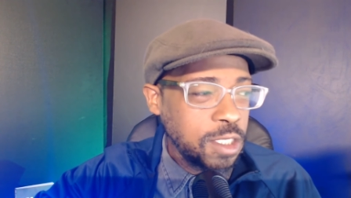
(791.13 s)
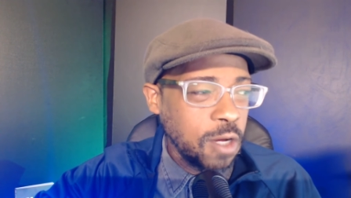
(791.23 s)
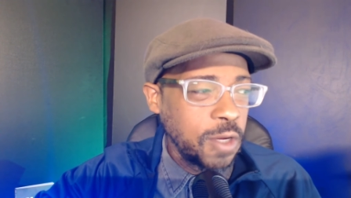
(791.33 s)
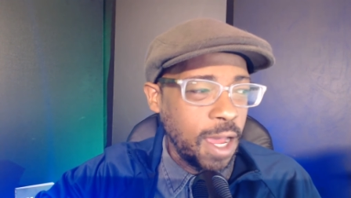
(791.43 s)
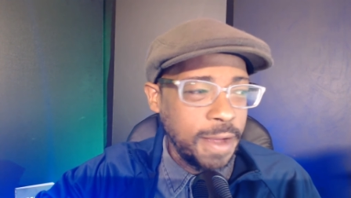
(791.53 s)

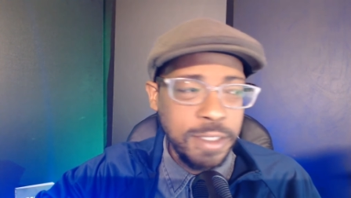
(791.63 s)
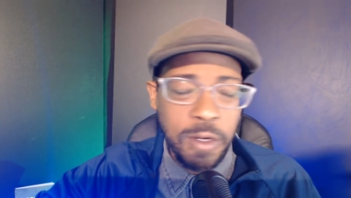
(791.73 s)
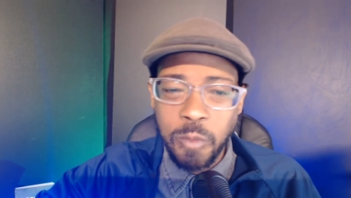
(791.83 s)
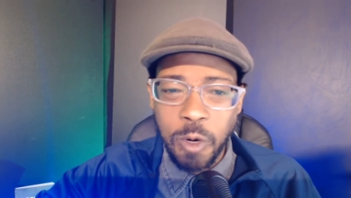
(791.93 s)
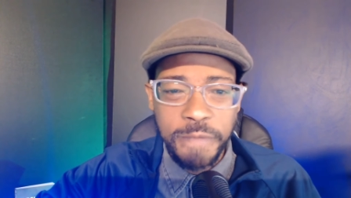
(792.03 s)
so yeah,
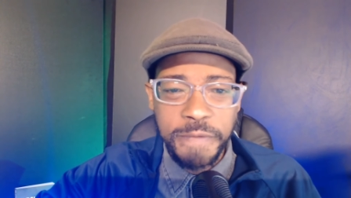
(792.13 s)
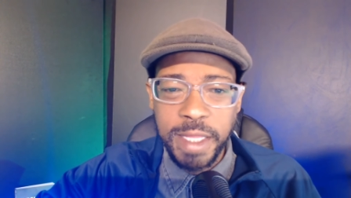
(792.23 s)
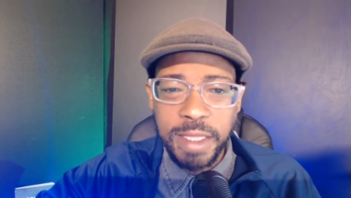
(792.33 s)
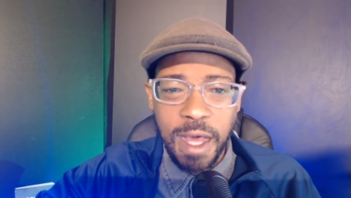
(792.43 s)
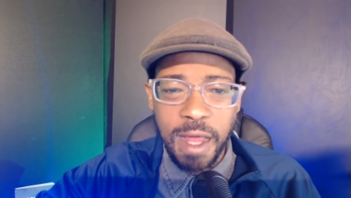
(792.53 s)
so Word of
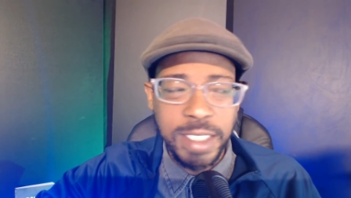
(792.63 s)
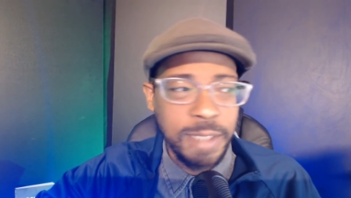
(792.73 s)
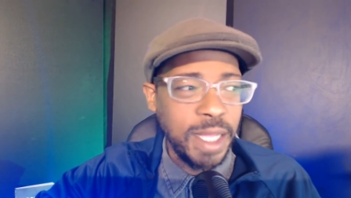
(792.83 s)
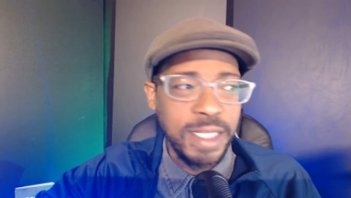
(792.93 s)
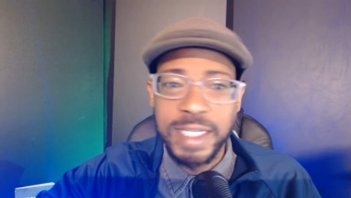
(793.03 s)
Faith
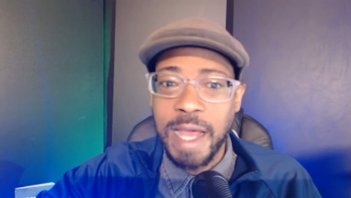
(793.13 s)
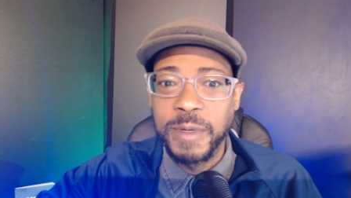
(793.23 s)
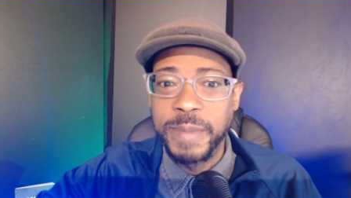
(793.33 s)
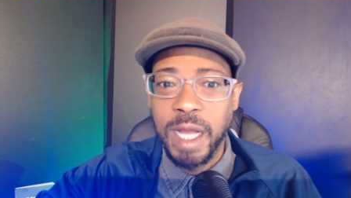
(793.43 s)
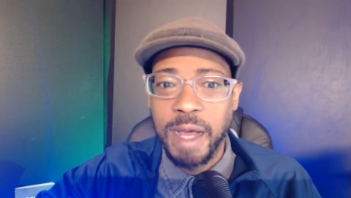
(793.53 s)
theology, and by this
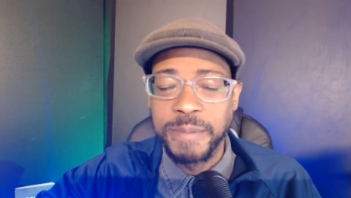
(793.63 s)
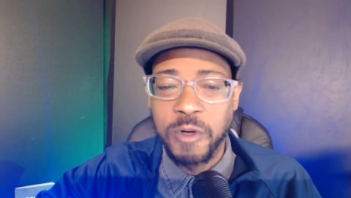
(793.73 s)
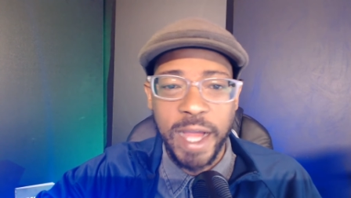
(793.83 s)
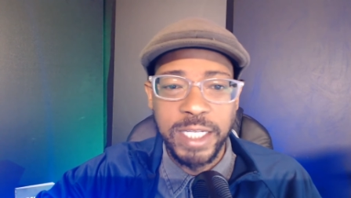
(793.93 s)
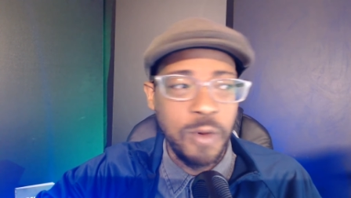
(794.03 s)
time I'm
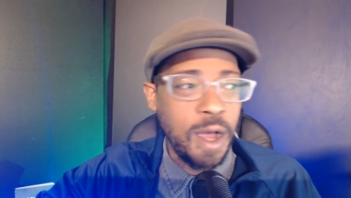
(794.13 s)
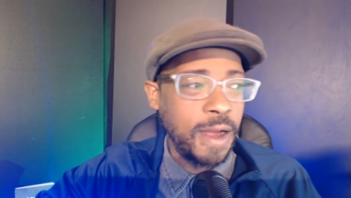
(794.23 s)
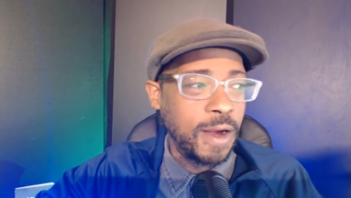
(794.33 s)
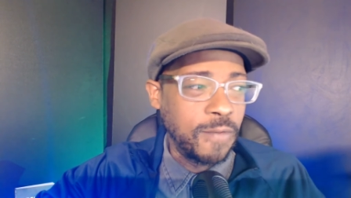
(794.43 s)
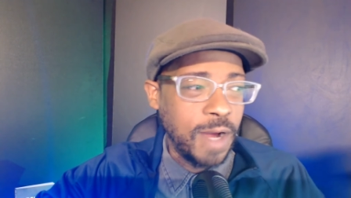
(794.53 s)
I'm graduate
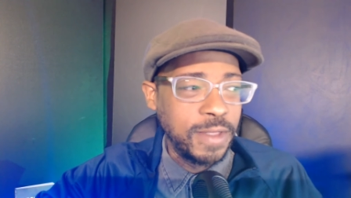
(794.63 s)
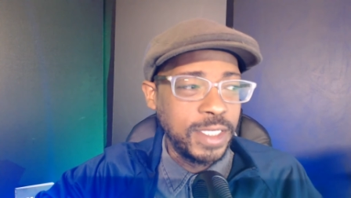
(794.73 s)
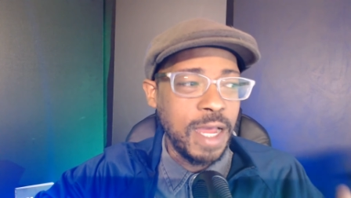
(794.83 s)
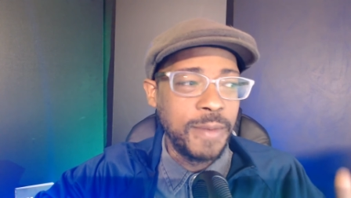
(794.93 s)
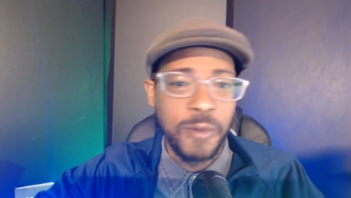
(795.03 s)
around
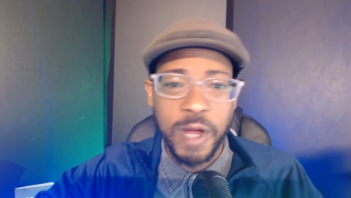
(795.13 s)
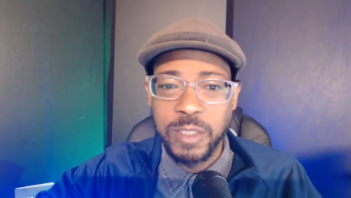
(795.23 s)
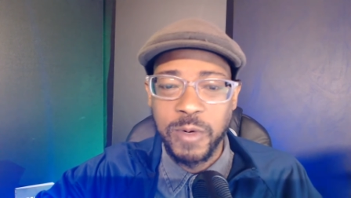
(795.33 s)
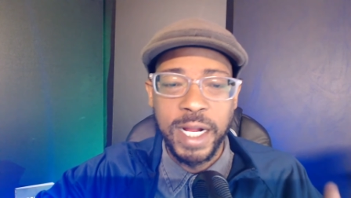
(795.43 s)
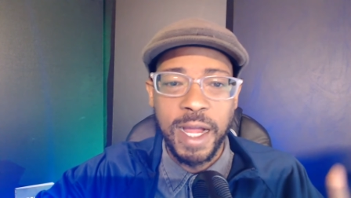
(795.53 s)
this time I'm
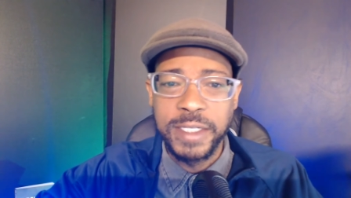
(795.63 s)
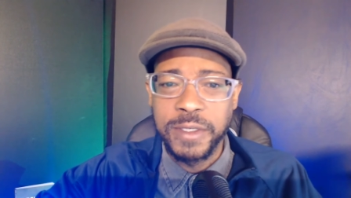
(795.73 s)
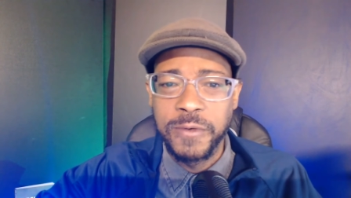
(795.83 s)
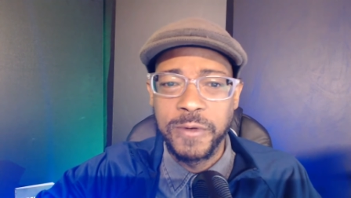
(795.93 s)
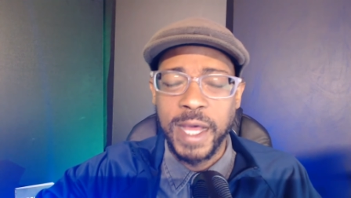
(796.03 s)
graduating high
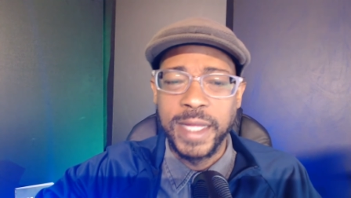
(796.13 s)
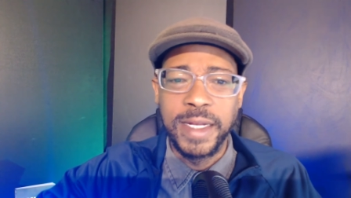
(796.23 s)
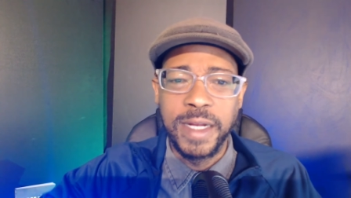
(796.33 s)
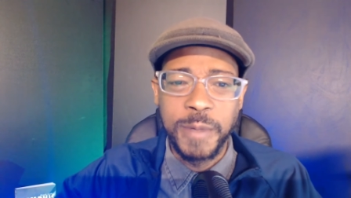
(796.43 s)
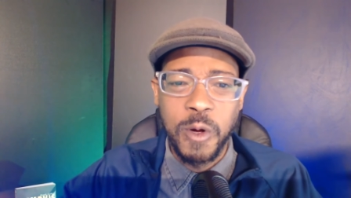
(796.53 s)
school. I
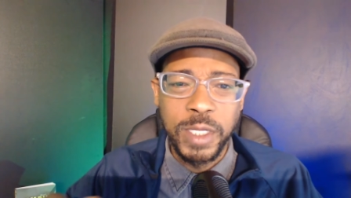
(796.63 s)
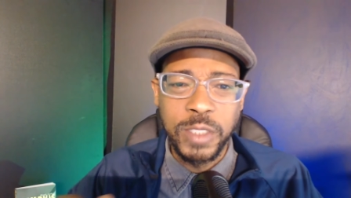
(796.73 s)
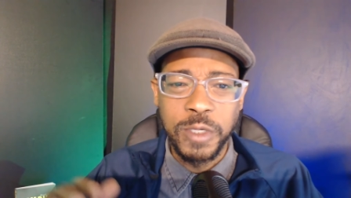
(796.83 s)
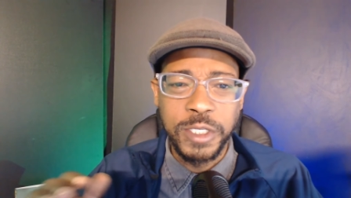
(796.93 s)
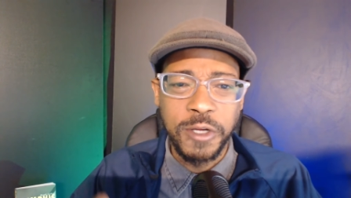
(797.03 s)
end up
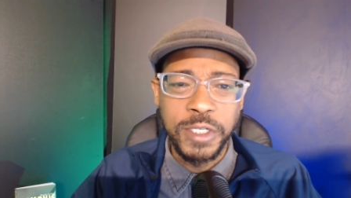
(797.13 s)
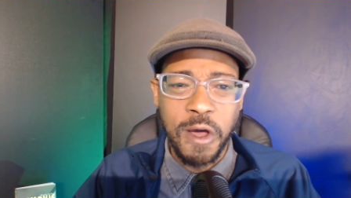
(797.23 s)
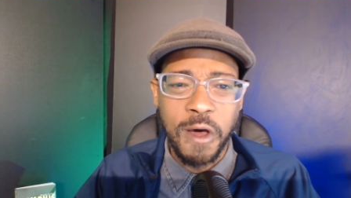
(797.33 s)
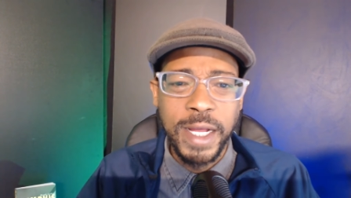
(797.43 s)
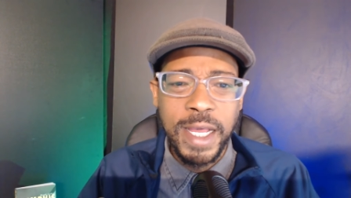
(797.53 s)
going to a church
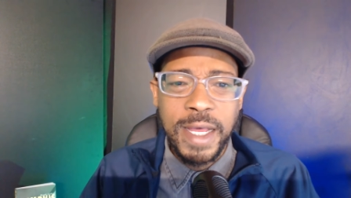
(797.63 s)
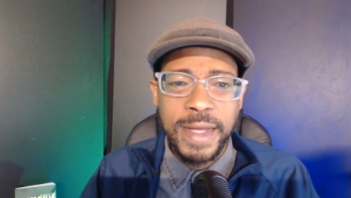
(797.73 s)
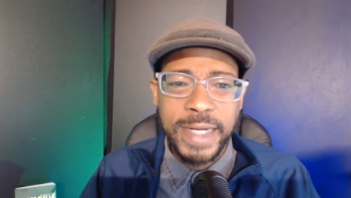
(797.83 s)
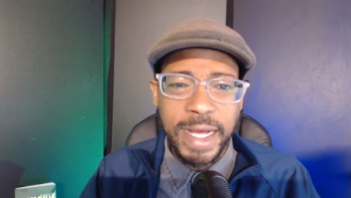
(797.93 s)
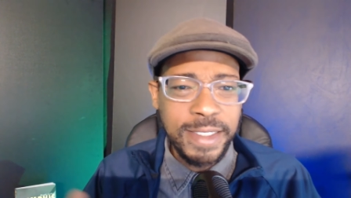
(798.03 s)
called
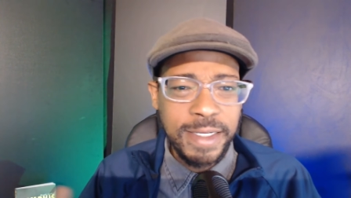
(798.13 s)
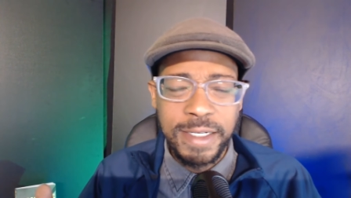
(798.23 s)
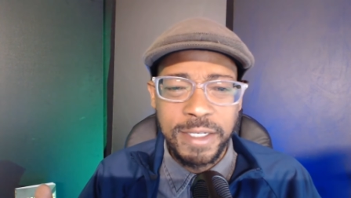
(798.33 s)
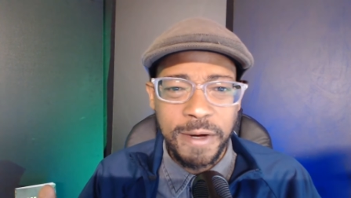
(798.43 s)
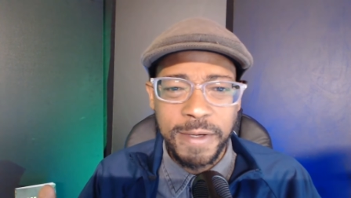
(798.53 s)

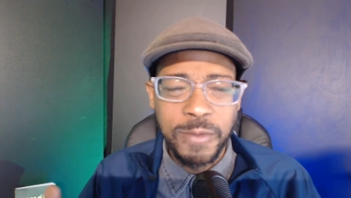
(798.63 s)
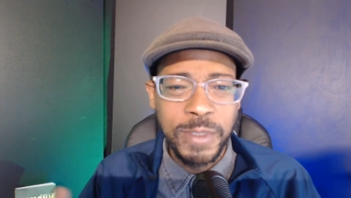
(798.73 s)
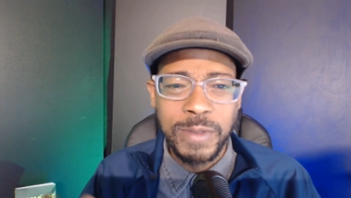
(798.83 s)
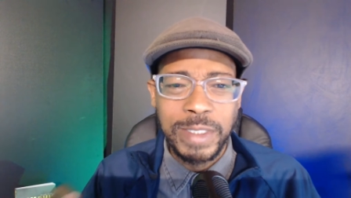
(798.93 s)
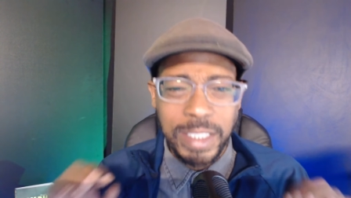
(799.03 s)
Destiny Church,
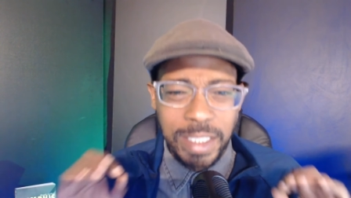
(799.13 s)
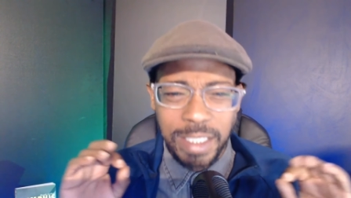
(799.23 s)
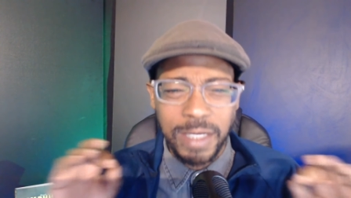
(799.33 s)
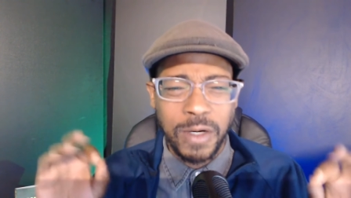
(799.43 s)
which was